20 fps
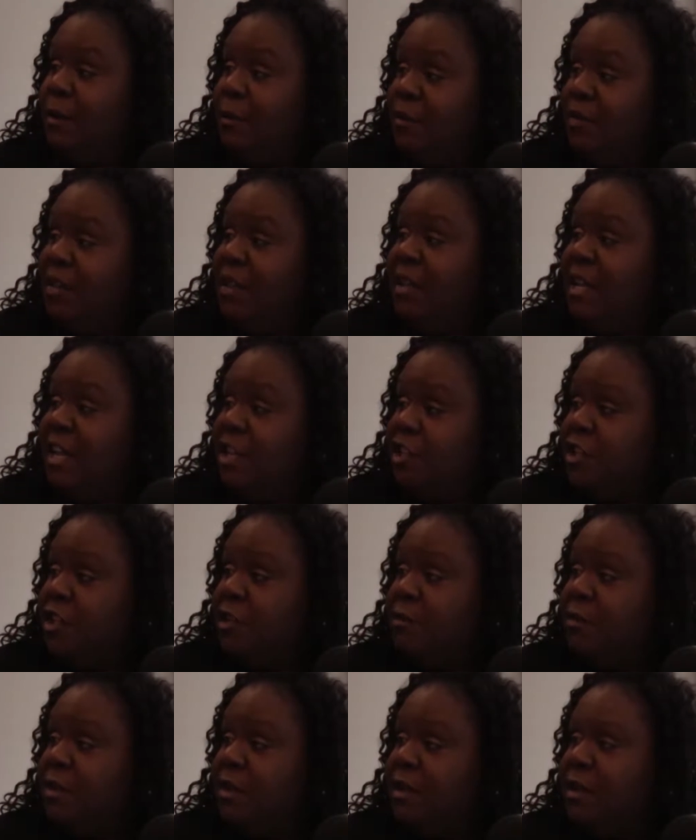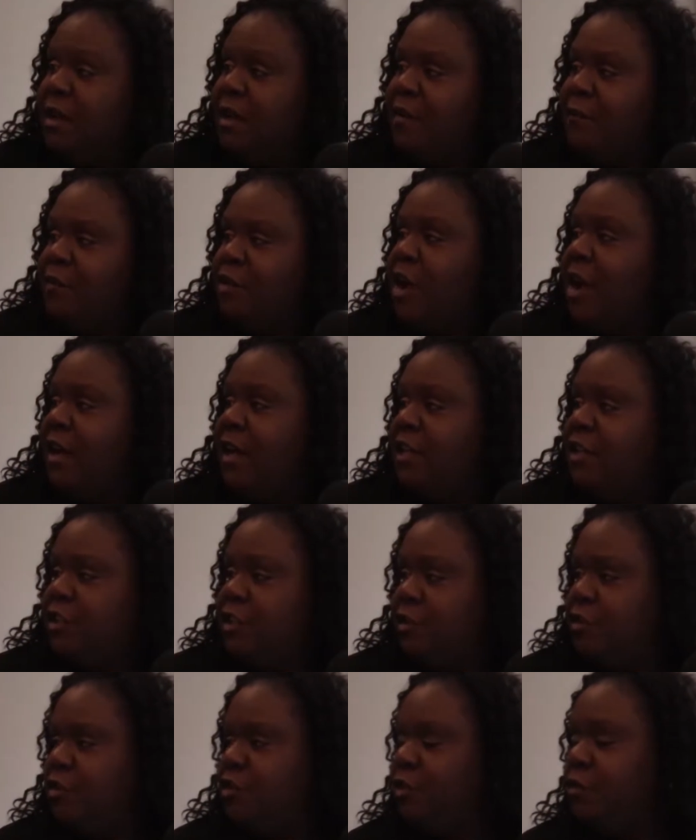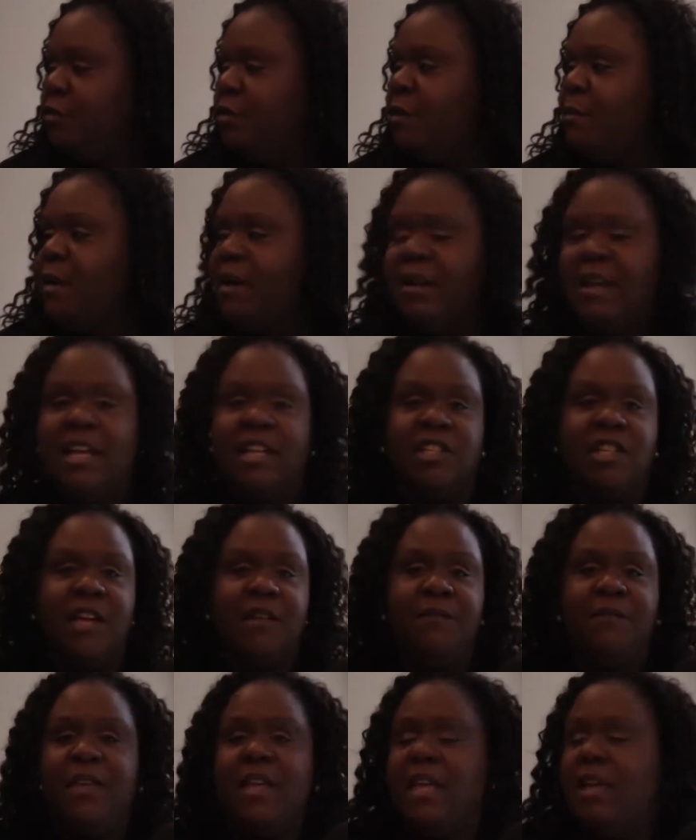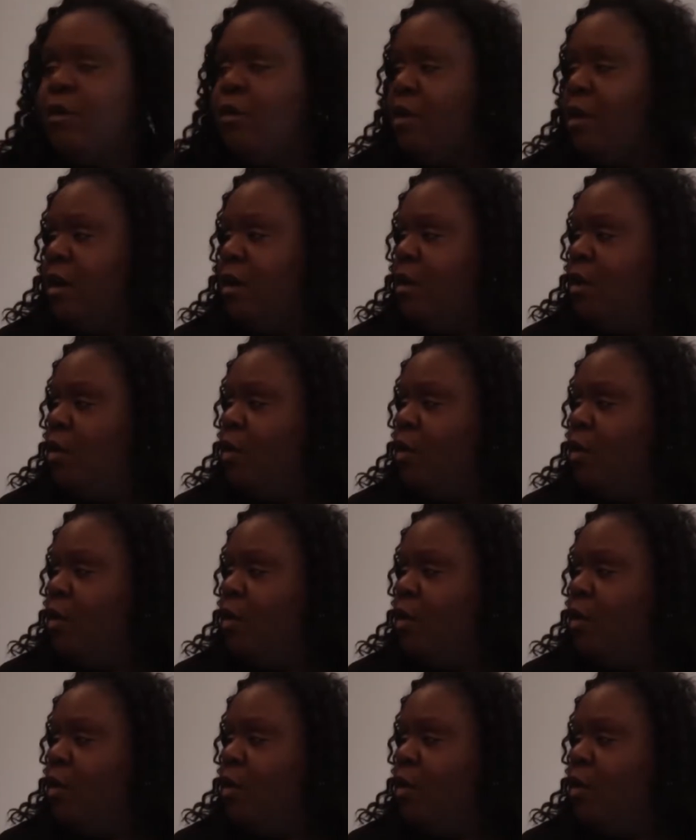within the Haitian community of talking to your children about HIV or